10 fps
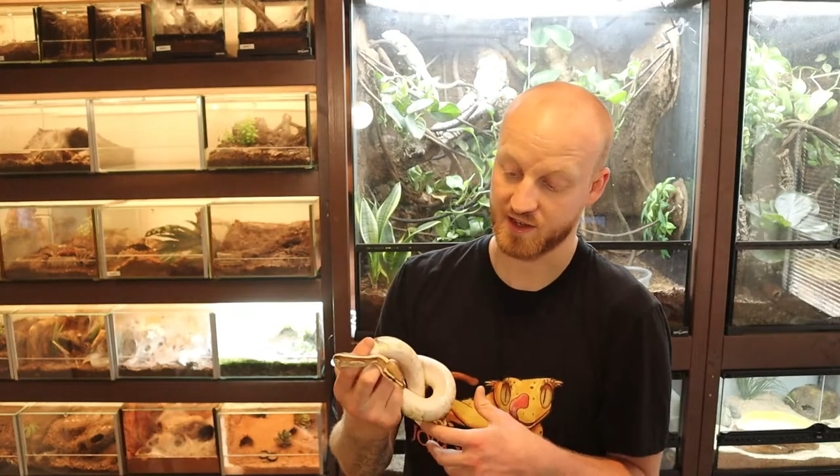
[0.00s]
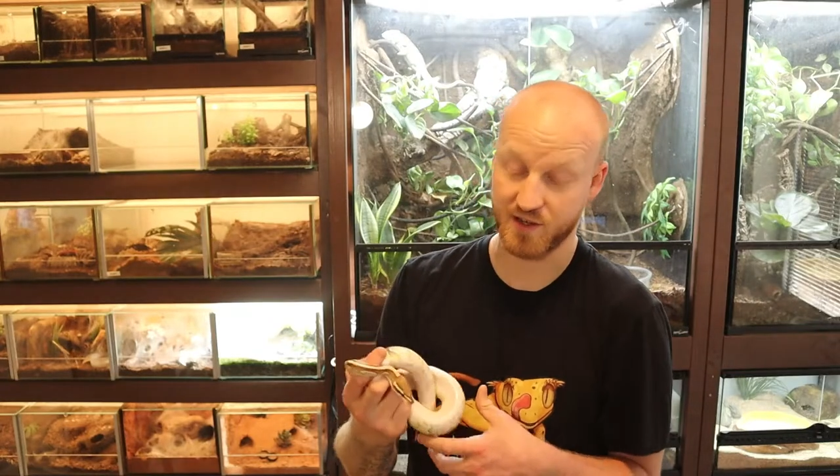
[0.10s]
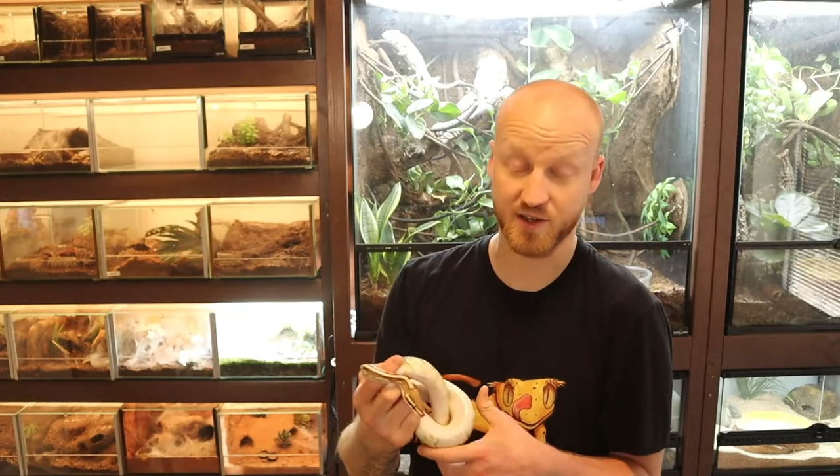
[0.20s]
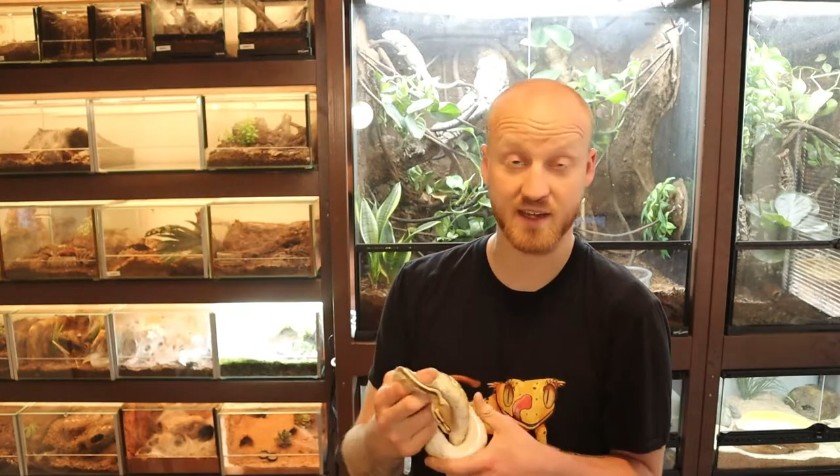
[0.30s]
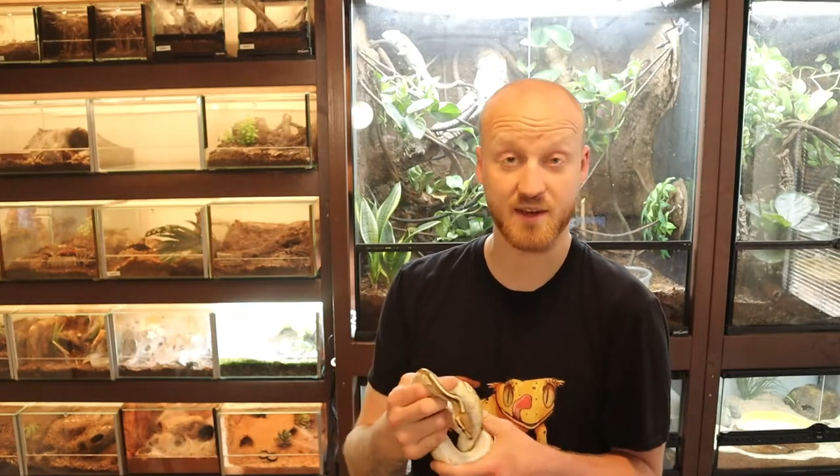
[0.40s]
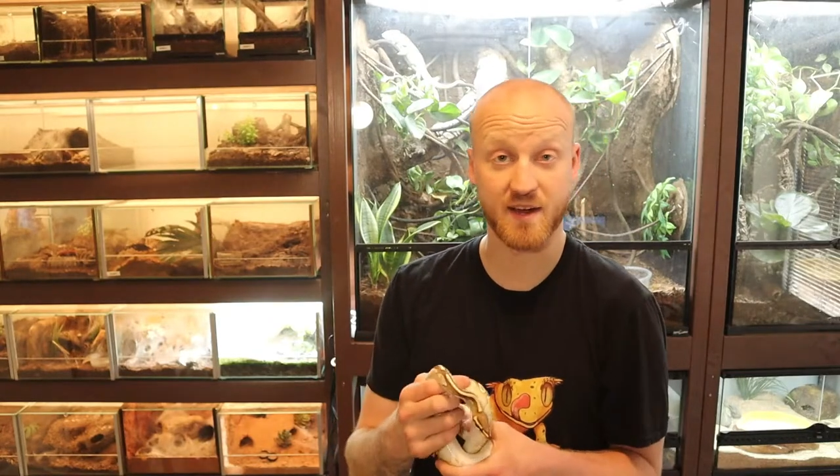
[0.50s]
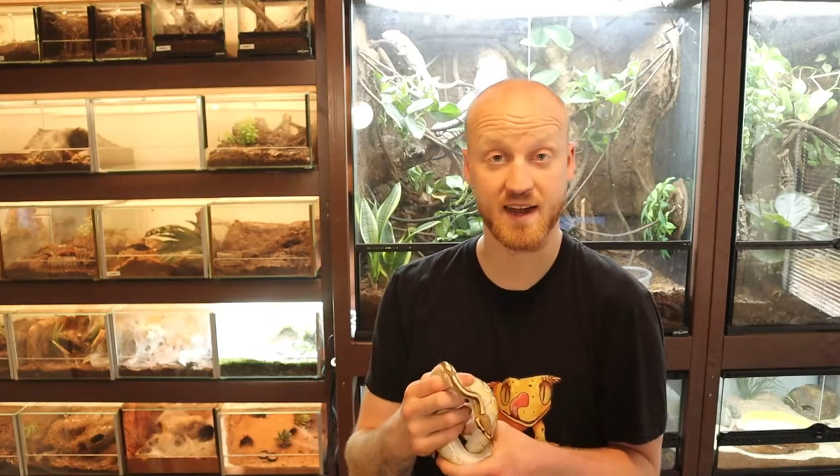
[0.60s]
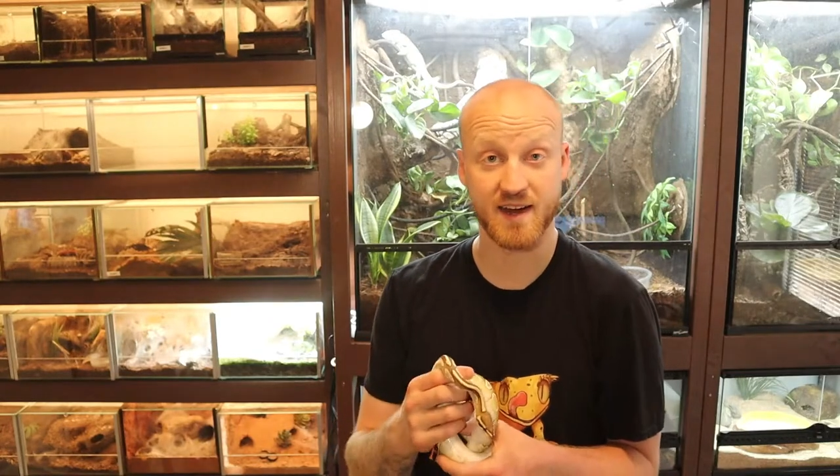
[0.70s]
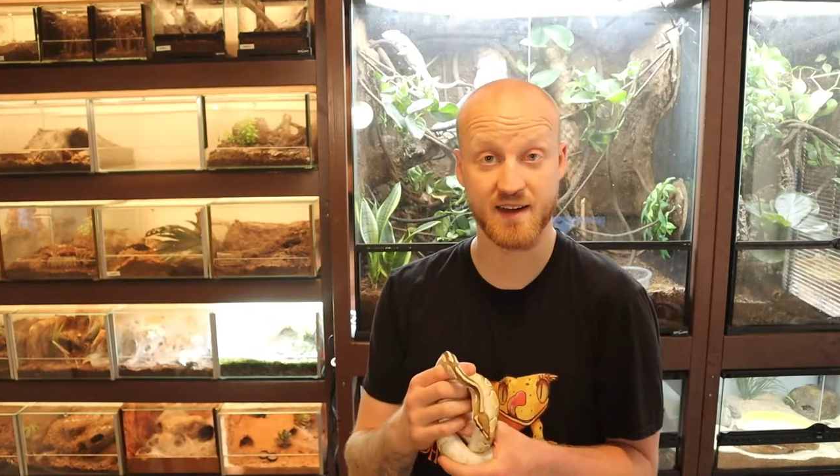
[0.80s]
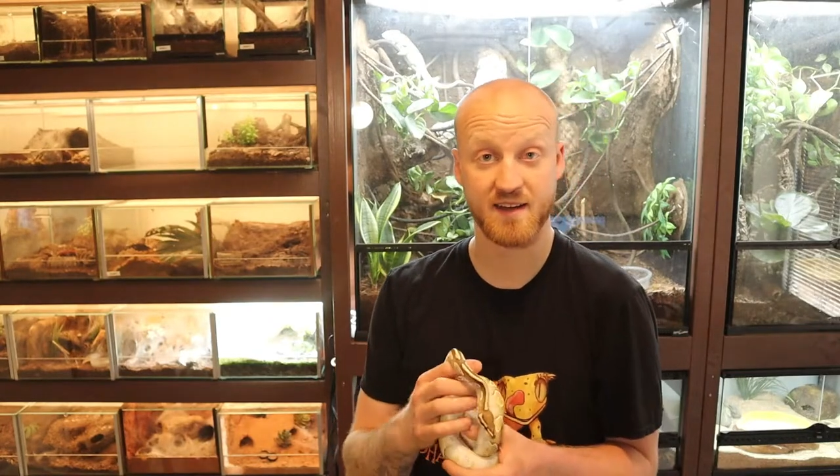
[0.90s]
Cookie right
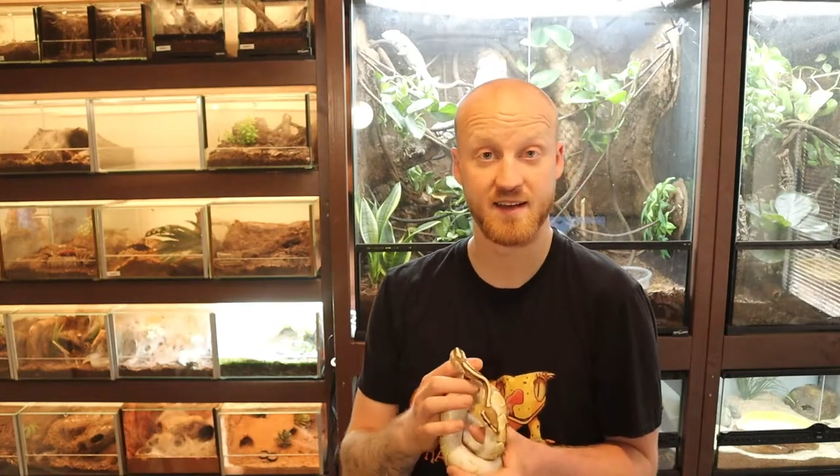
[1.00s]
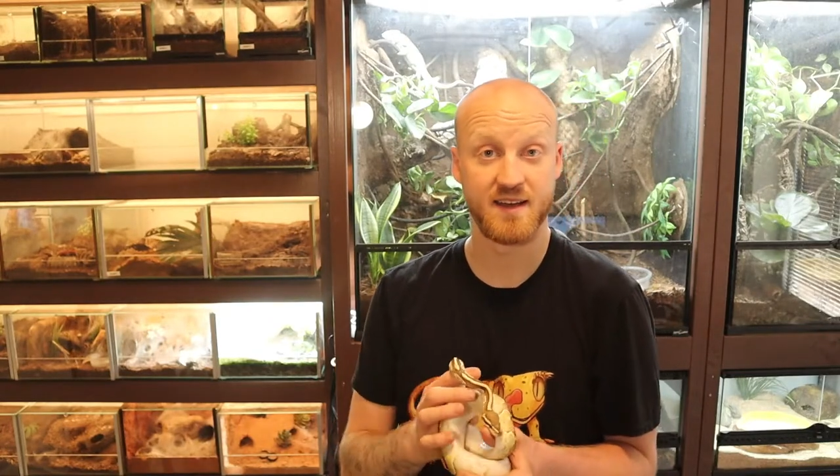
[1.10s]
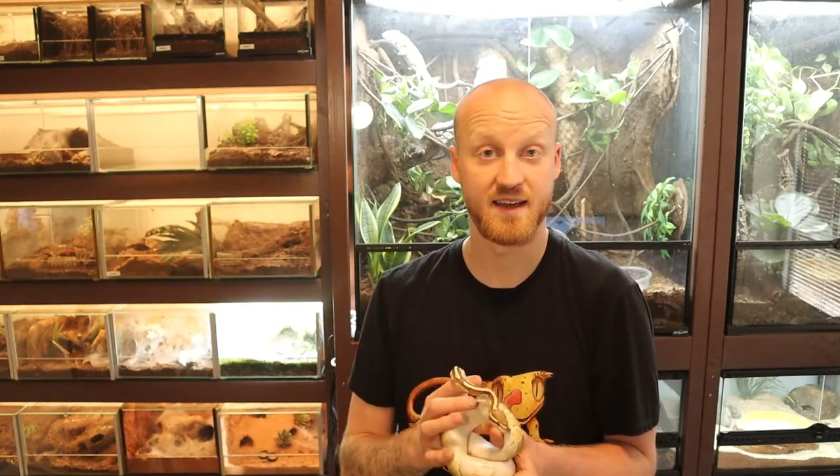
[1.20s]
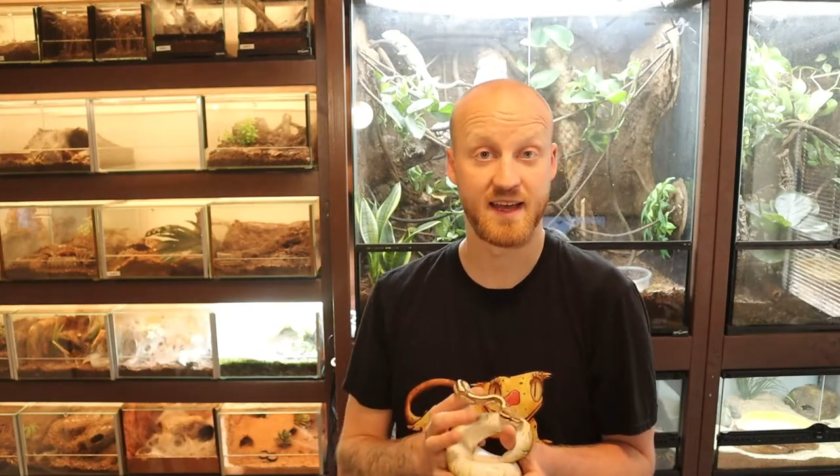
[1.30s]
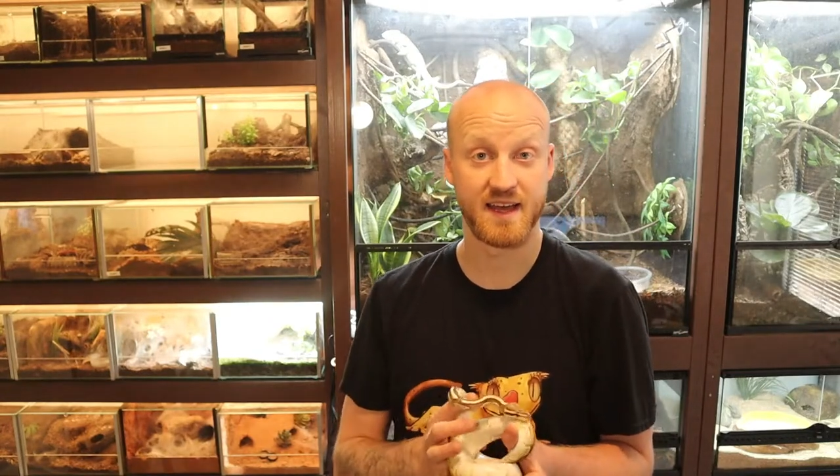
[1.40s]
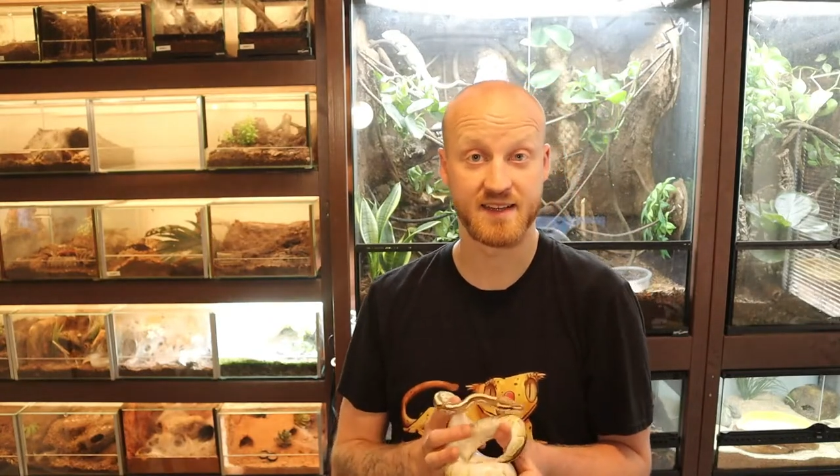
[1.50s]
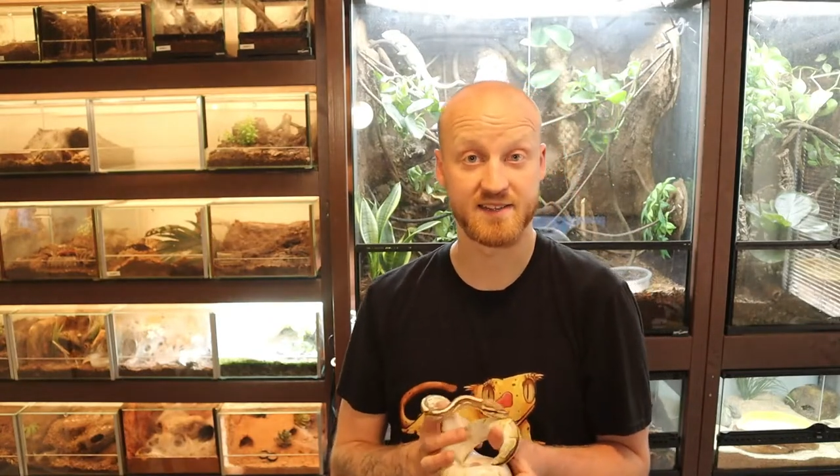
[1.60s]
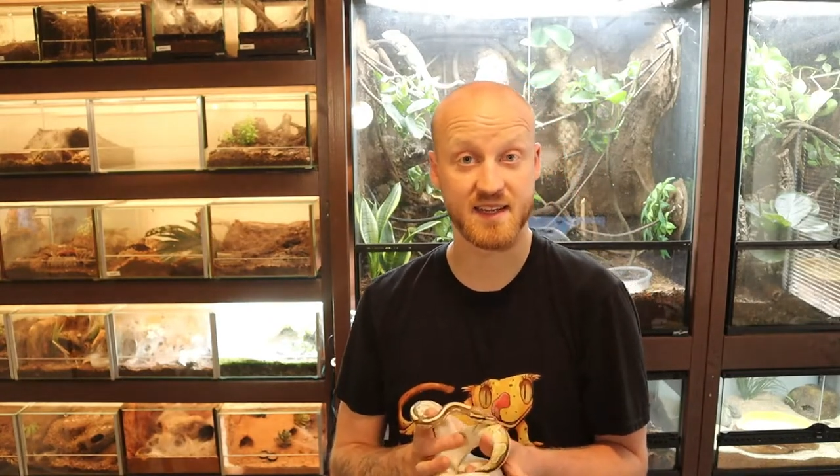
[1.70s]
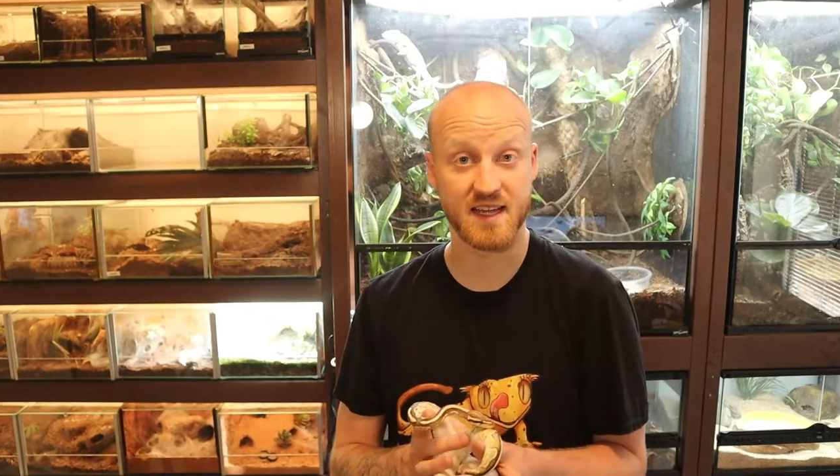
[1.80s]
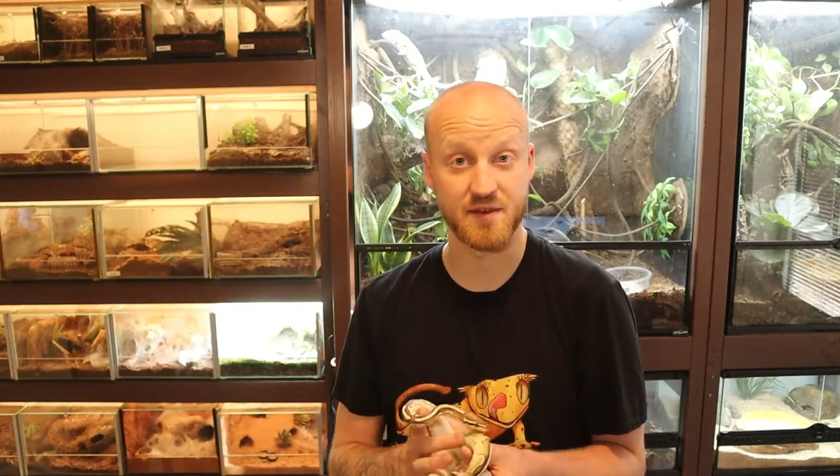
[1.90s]
here and see